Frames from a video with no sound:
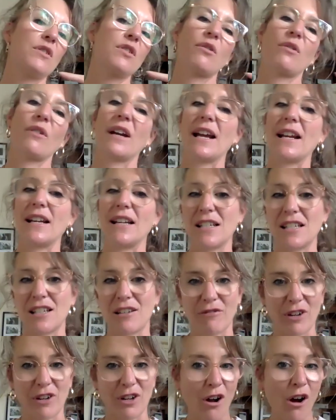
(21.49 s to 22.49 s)
creating
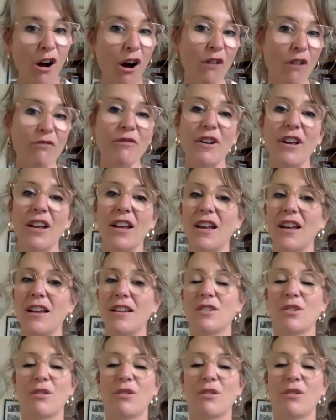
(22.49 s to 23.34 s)
different offers,